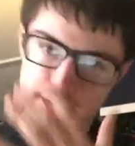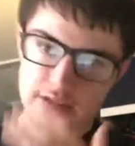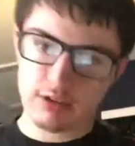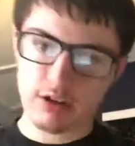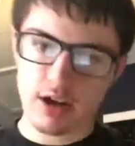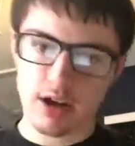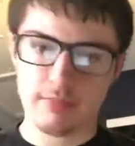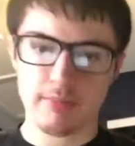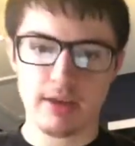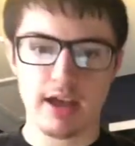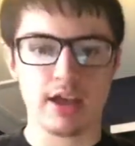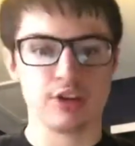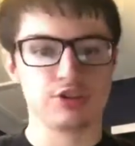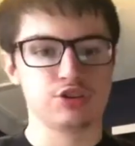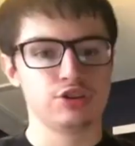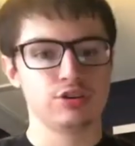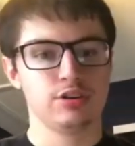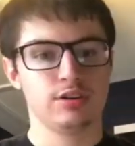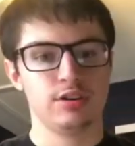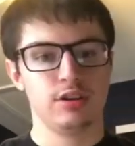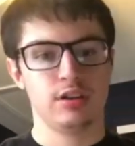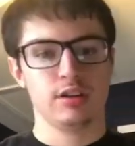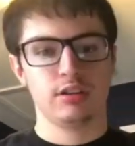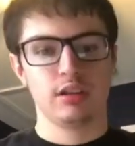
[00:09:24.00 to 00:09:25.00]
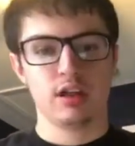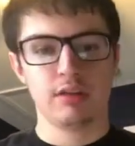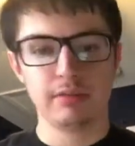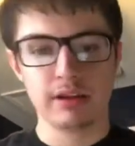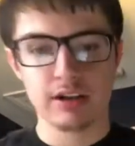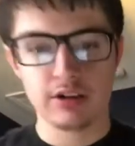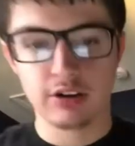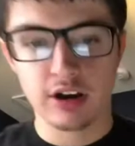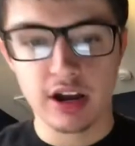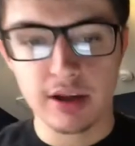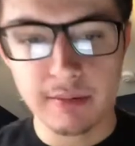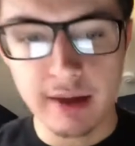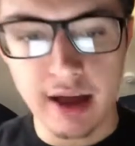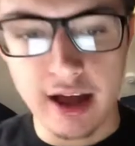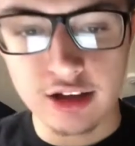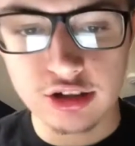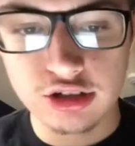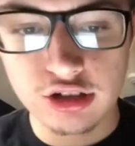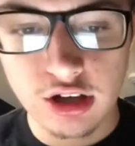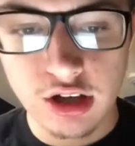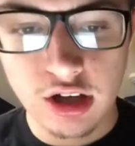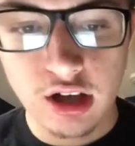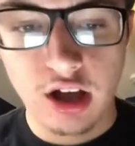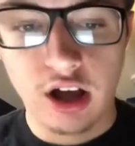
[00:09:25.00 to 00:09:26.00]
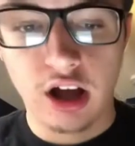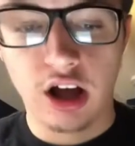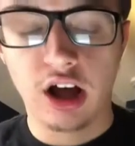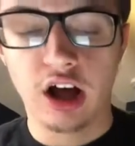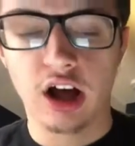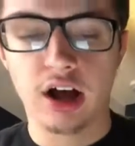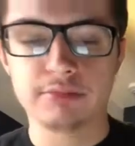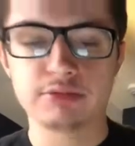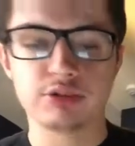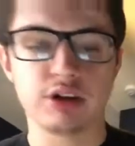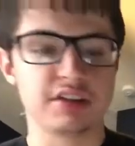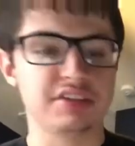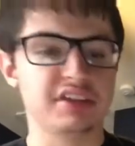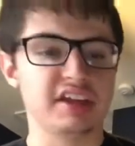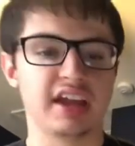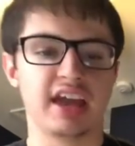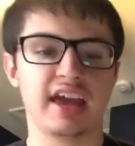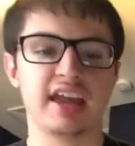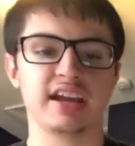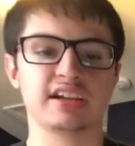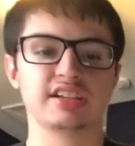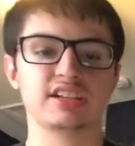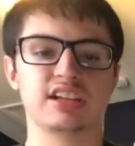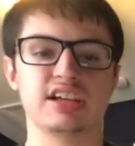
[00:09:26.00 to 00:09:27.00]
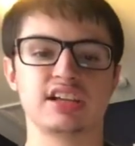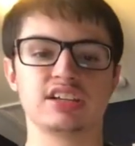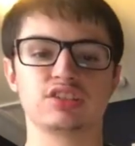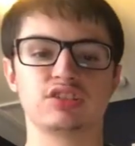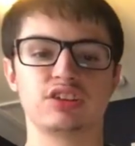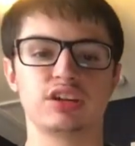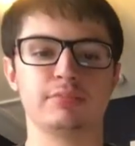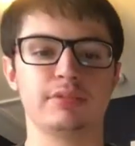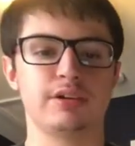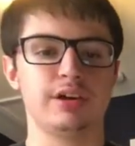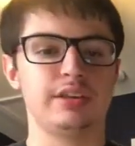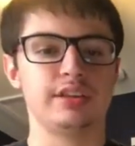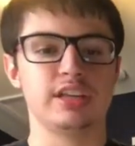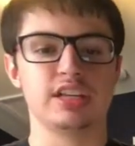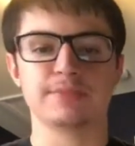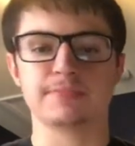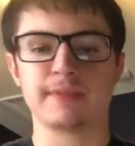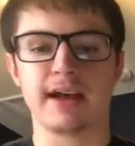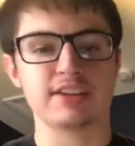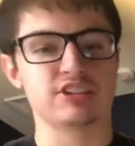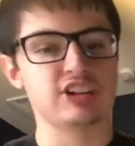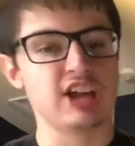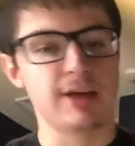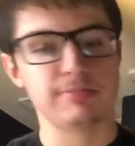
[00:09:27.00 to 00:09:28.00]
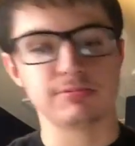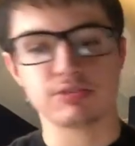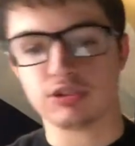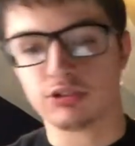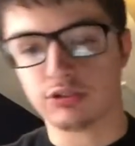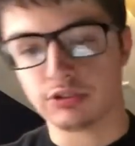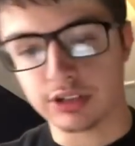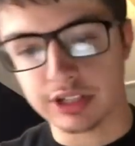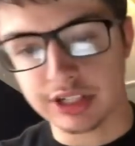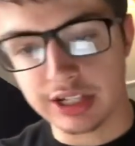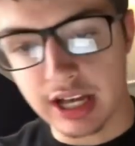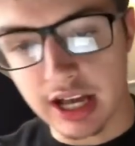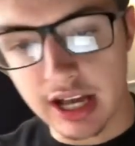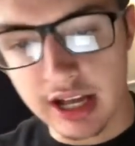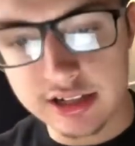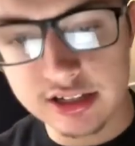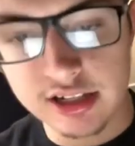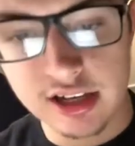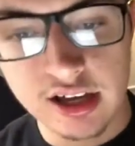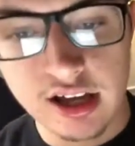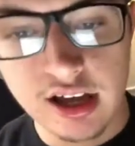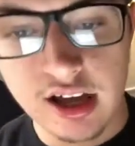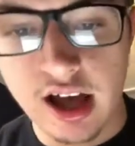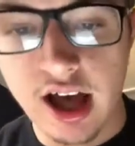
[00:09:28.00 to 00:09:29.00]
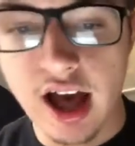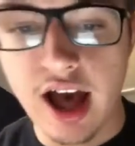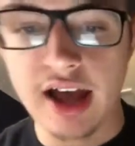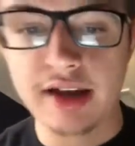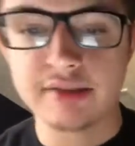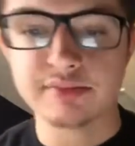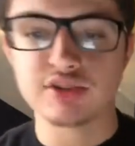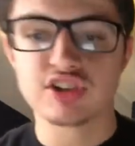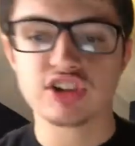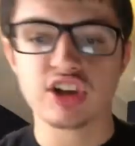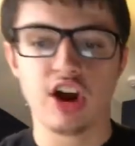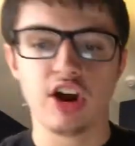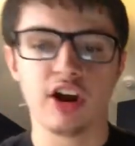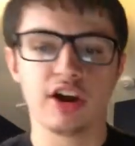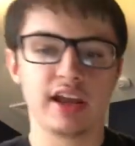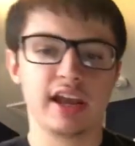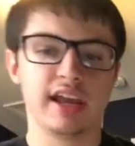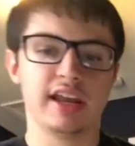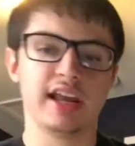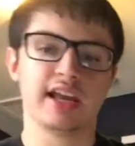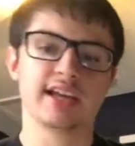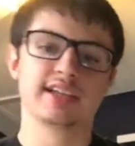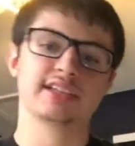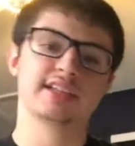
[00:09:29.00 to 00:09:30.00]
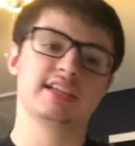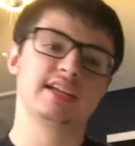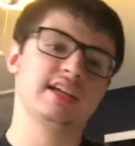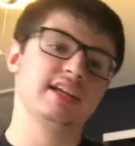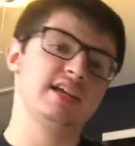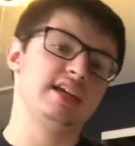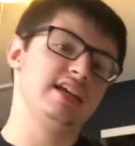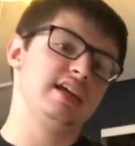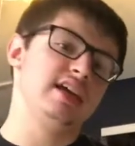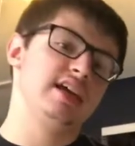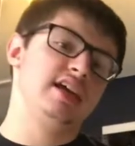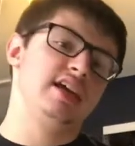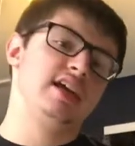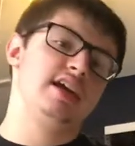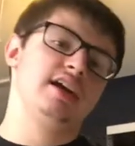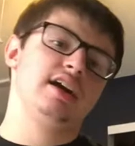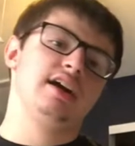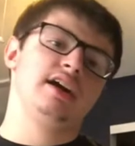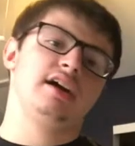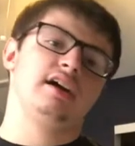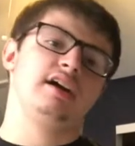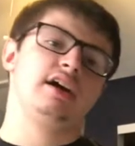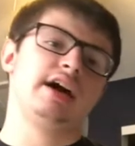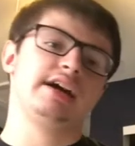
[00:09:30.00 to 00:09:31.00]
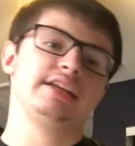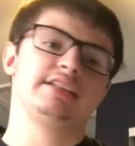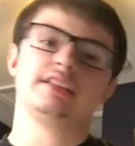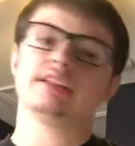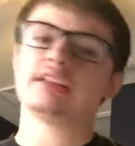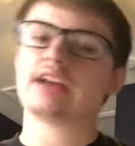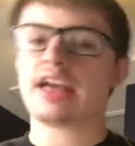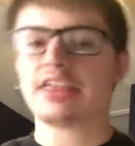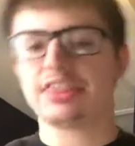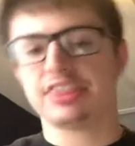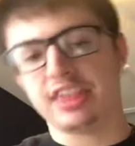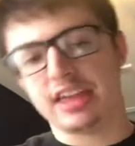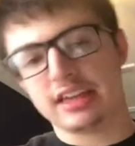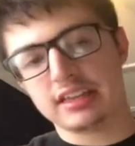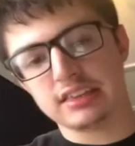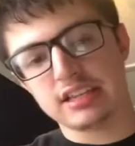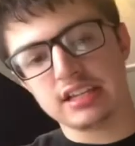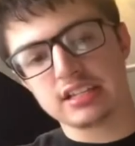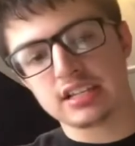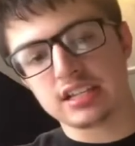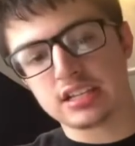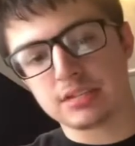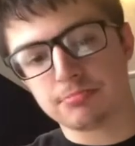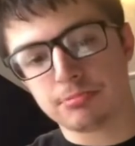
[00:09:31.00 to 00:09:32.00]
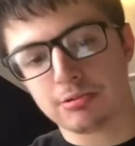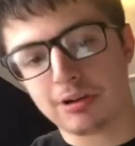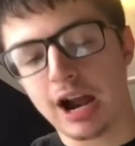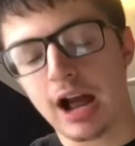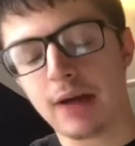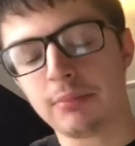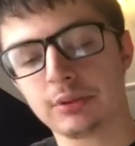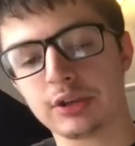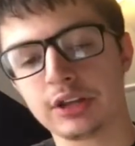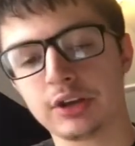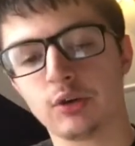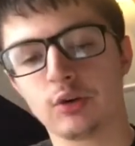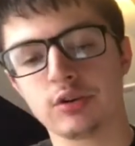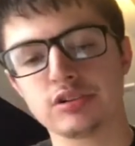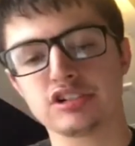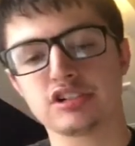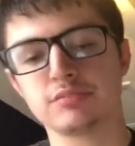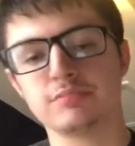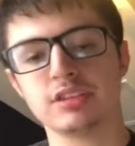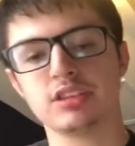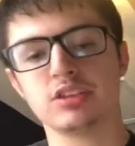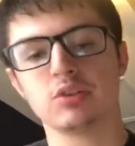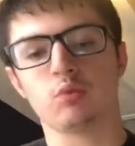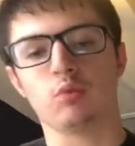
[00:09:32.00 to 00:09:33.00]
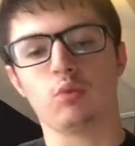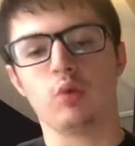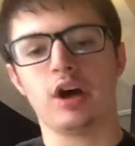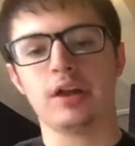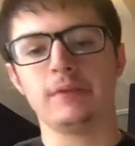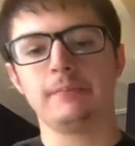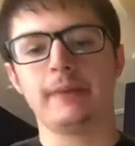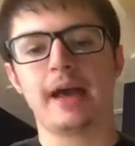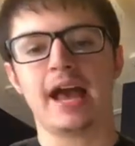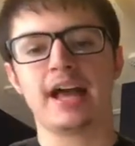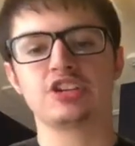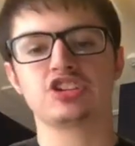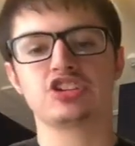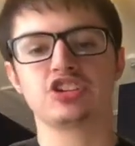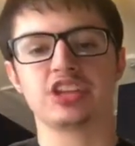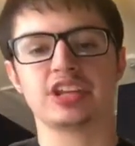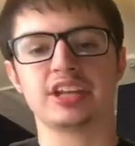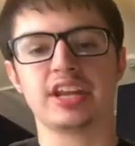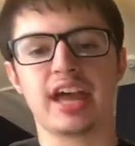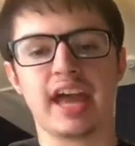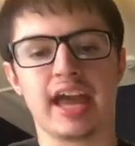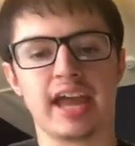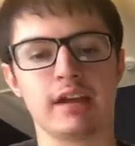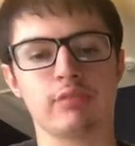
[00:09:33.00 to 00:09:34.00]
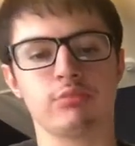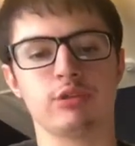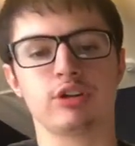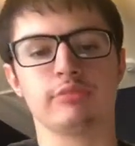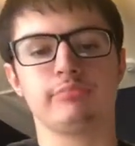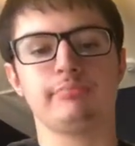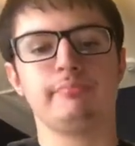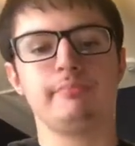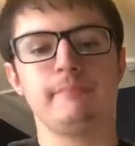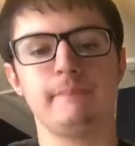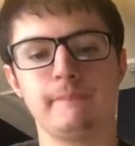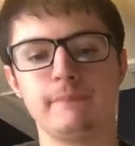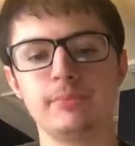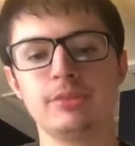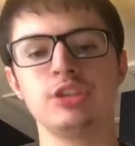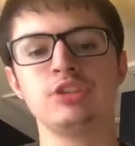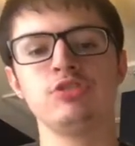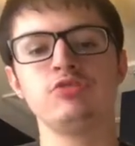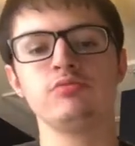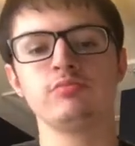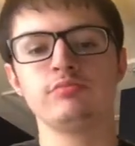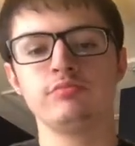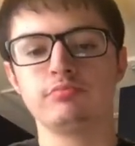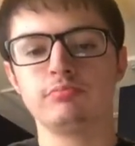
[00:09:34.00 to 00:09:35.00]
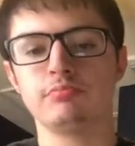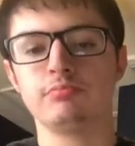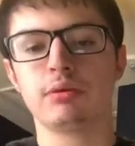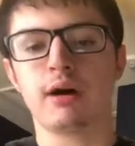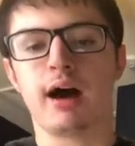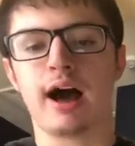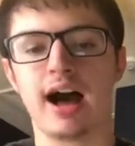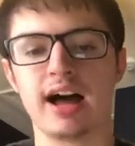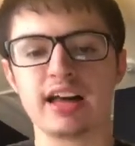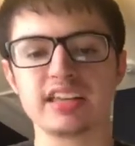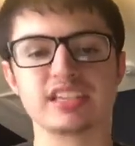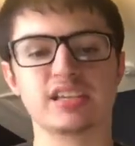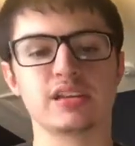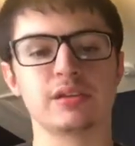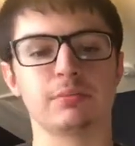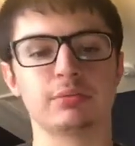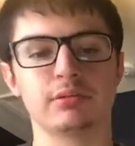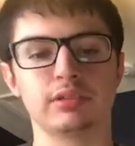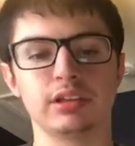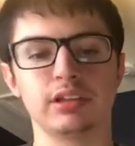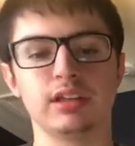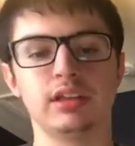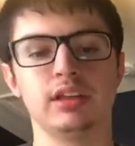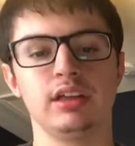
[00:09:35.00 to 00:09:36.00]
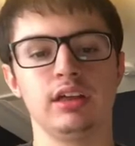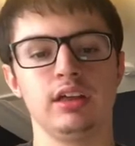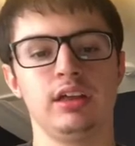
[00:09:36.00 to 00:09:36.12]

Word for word: great match. That'd be a great match. Um, do I think NXT is going to win this match? Absolutely not. I am sorry, NXT. I I think this is probably going to be the one match of the night where you possibly